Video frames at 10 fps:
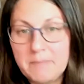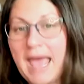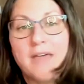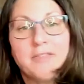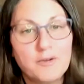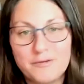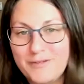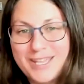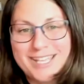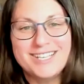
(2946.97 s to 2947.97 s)

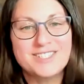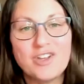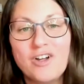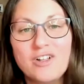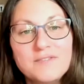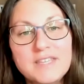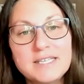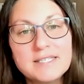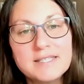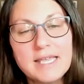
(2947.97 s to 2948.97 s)
pathophys, all of
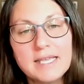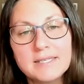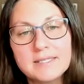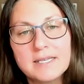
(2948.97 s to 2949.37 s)
these things.